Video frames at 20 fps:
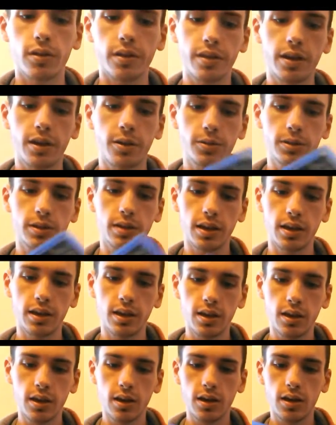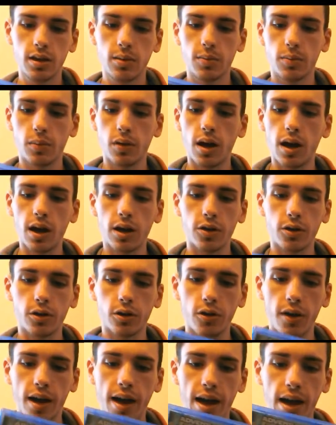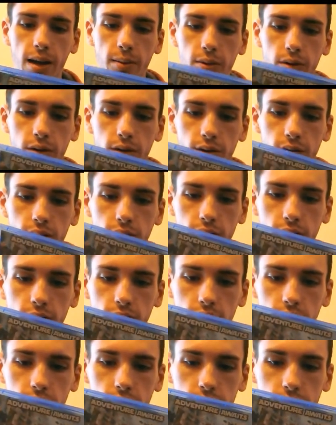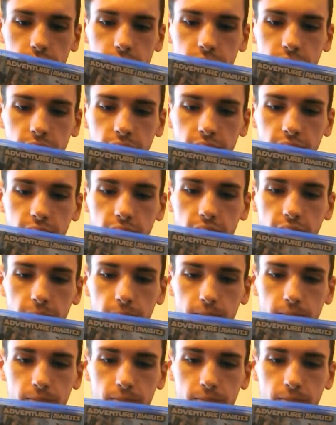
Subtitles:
I think was like block or grab, something like that.